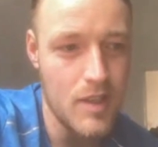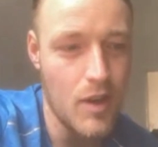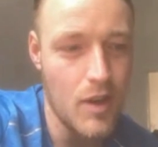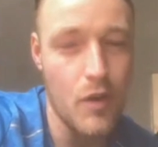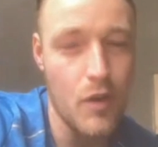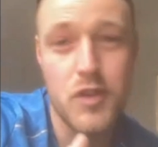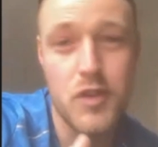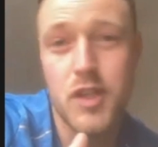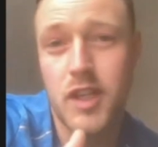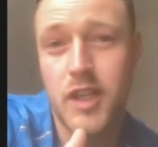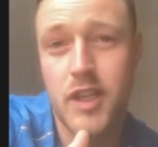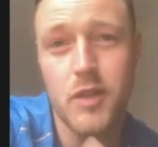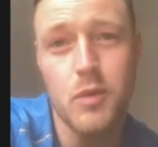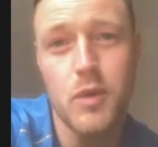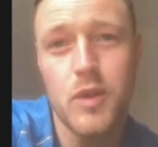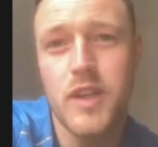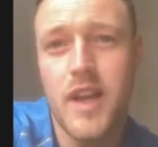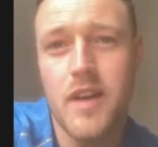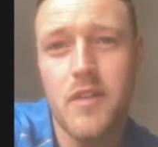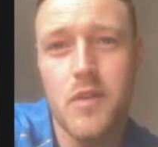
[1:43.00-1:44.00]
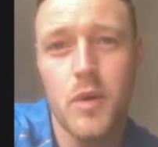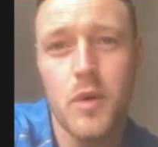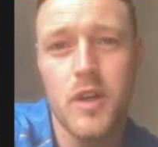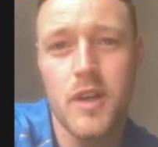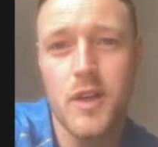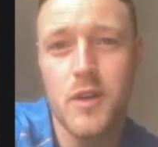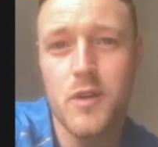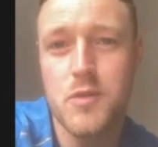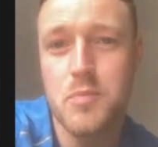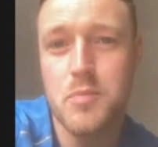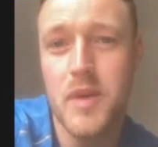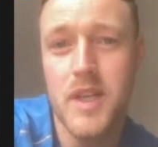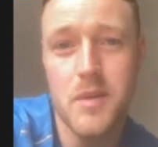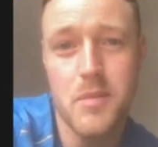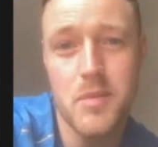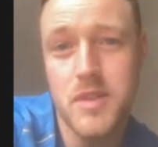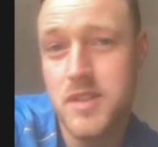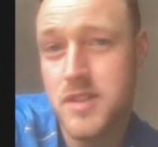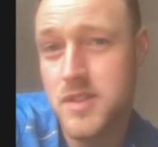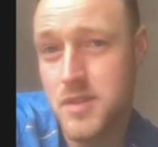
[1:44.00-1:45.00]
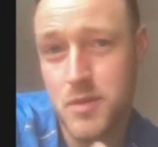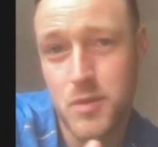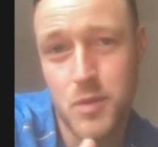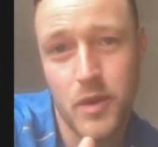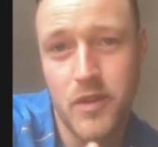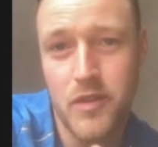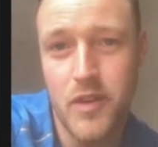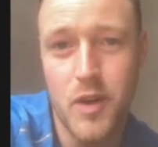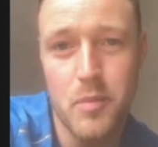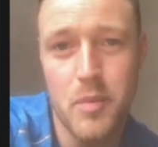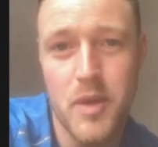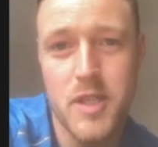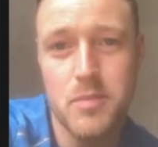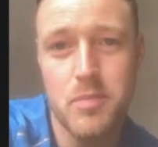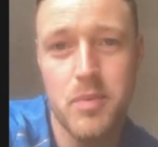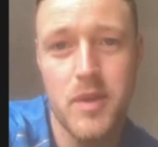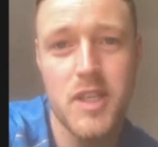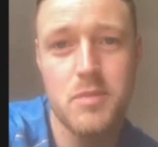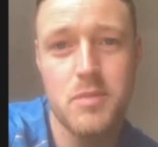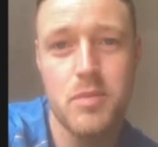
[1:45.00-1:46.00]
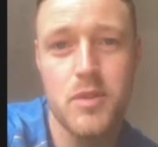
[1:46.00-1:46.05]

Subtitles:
obviously, you wouldn't ever want to lose Billy because he's one of our best players.